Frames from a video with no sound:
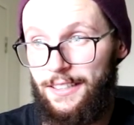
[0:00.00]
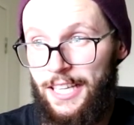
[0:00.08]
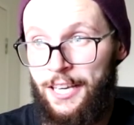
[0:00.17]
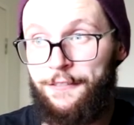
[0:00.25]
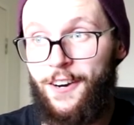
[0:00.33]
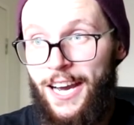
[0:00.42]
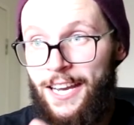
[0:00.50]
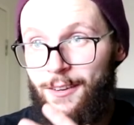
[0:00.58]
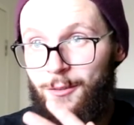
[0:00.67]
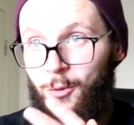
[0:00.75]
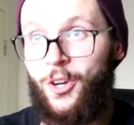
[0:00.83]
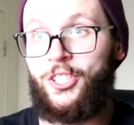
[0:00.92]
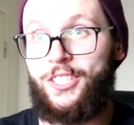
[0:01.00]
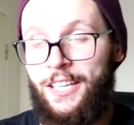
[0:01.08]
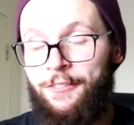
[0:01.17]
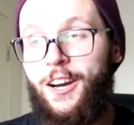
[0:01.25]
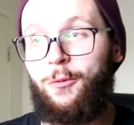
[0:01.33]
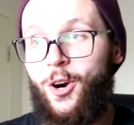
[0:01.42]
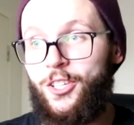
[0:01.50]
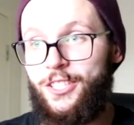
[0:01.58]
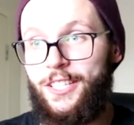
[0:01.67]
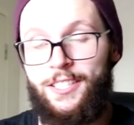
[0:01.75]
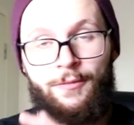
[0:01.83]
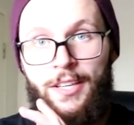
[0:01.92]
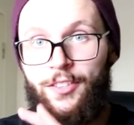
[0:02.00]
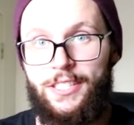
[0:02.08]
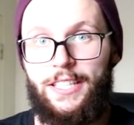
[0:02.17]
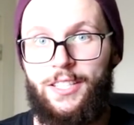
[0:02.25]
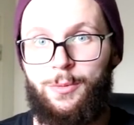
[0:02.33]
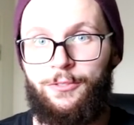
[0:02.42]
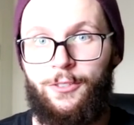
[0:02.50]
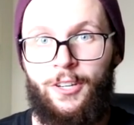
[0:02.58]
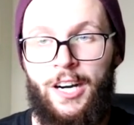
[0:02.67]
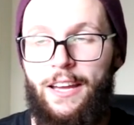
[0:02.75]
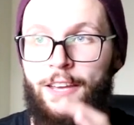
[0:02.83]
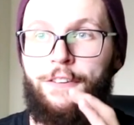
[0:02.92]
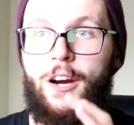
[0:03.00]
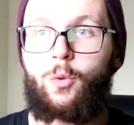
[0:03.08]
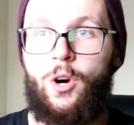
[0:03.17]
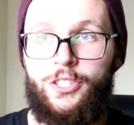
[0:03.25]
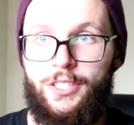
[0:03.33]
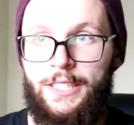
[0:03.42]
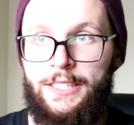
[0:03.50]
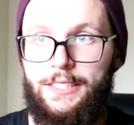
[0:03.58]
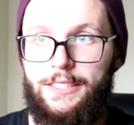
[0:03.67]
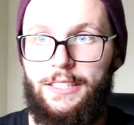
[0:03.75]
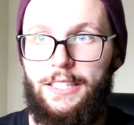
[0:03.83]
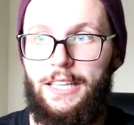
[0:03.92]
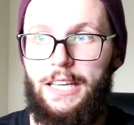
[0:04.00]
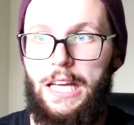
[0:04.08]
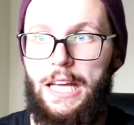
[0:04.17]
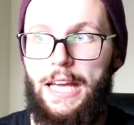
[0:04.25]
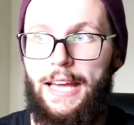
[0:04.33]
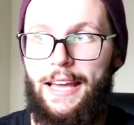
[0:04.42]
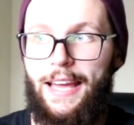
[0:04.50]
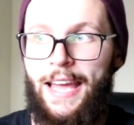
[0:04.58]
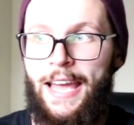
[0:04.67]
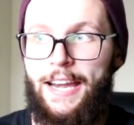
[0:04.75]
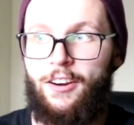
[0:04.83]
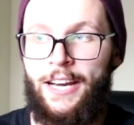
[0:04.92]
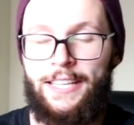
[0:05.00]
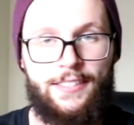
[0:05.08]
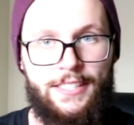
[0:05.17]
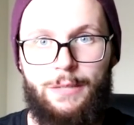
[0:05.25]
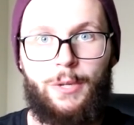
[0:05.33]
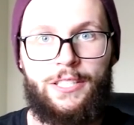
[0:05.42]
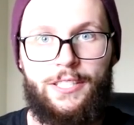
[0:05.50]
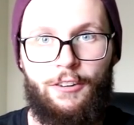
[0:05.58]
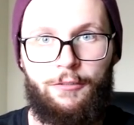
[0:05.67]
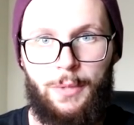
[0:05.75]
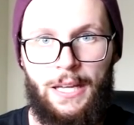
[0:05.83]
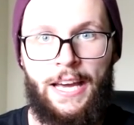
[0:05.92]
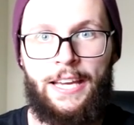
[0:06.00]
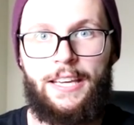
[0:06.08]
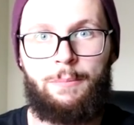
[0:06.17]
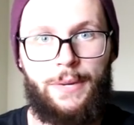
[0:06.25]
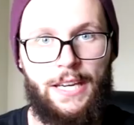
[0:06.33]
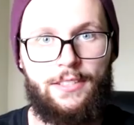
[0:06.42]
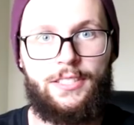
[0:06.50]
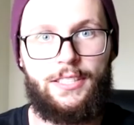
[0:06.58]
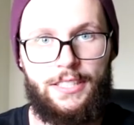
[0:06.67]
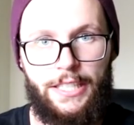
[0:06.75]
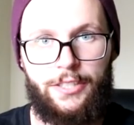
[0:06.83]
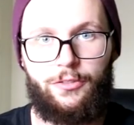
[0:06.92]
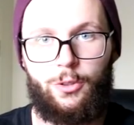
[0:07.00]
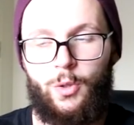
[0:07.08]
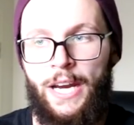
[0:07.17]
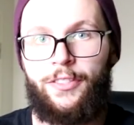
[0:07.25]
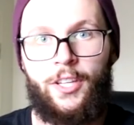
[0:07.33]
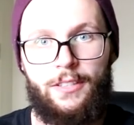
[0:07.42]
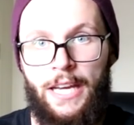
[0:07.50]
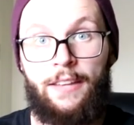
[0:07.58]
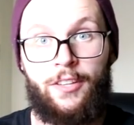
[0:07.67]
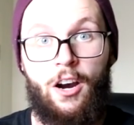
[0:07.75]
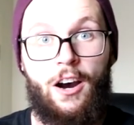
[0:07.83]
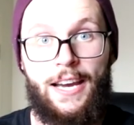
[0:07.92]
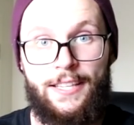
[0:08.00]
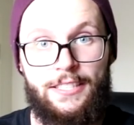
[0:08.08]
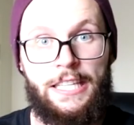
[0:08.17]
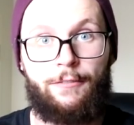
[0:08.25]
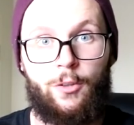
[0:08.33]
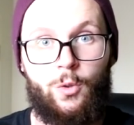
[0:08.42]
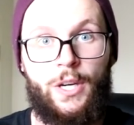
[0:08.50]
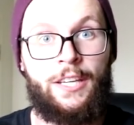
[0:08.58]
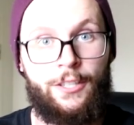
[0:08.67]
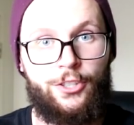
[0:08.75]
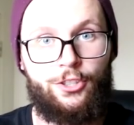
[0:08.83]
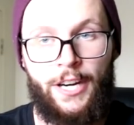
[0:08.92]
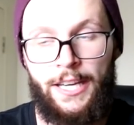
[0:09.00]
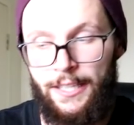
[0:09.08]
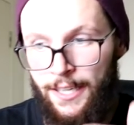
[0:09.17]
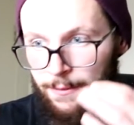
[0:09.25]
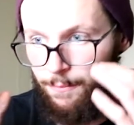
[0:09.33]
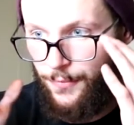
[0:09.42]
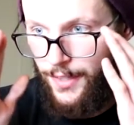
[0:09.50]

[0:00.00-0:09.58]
if I watch, if I watch this, I've never seen this before, right? If I watch this and I can see myself playing and being successful at the at the highest level in Australia,